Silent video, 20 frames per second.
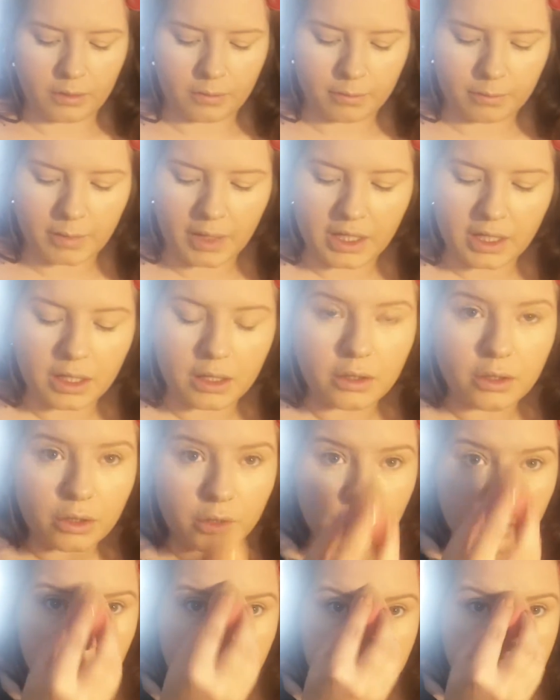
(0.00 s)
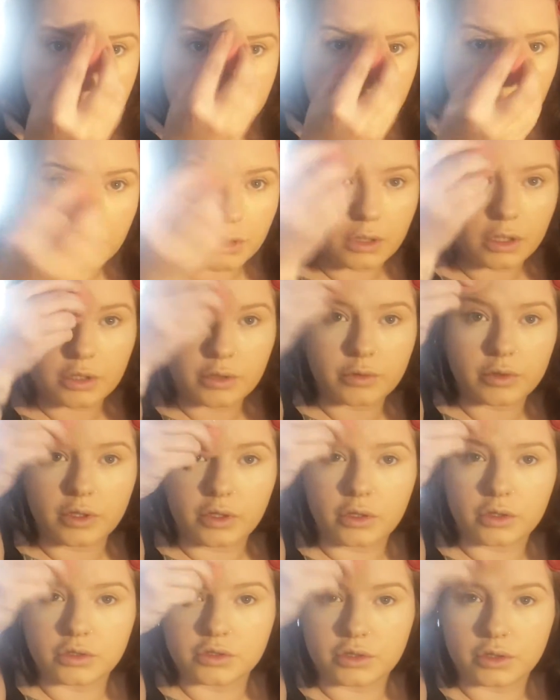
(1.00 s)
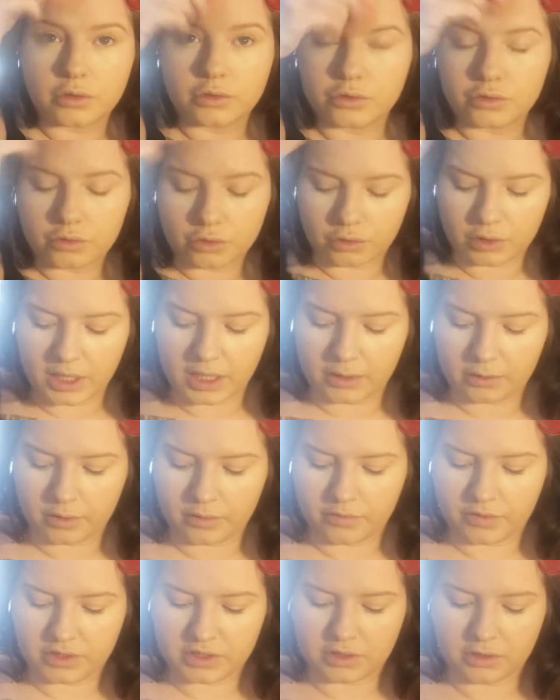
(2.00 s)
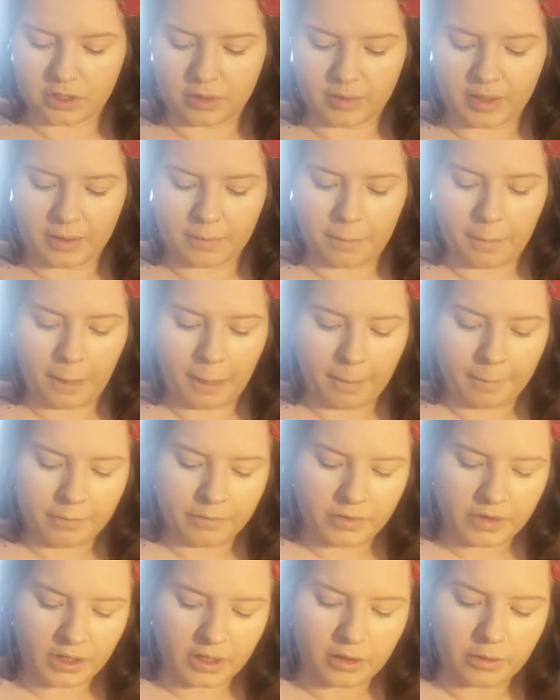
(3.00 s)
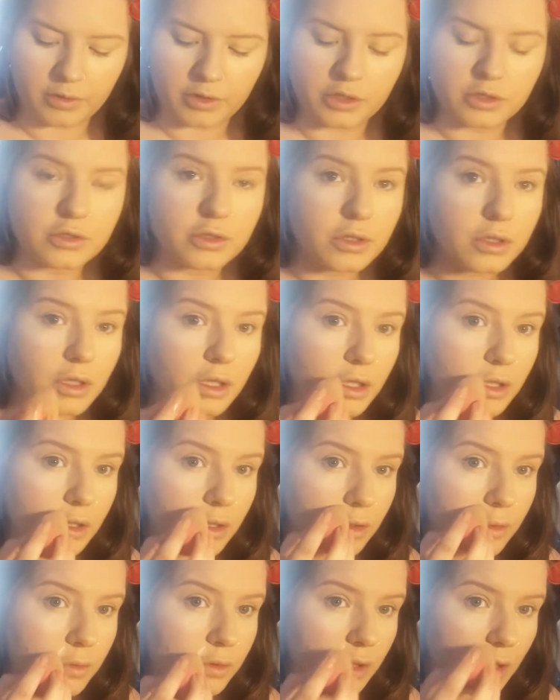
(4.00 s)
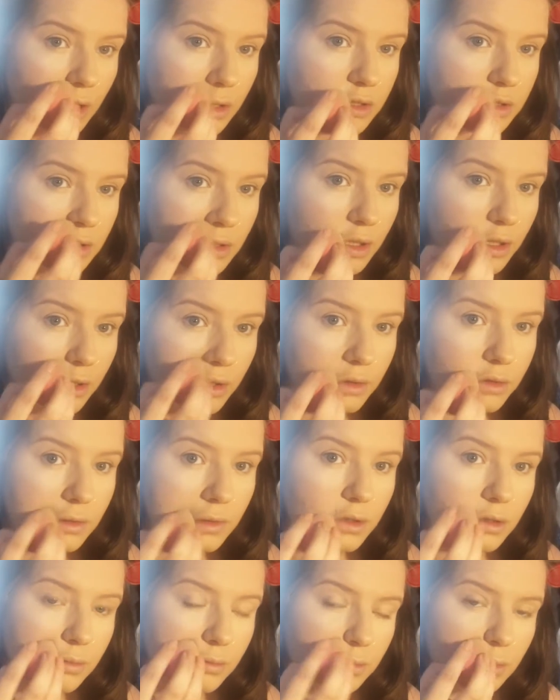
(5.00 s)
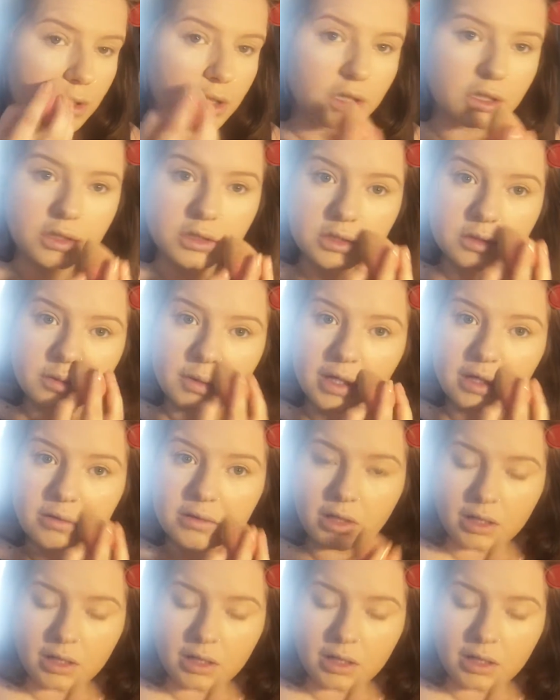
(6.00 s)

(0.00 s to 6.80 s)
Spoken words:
make it look, I don't want to look so drawn out, if you see what I mean. I'm going to do it like you guys know on my smile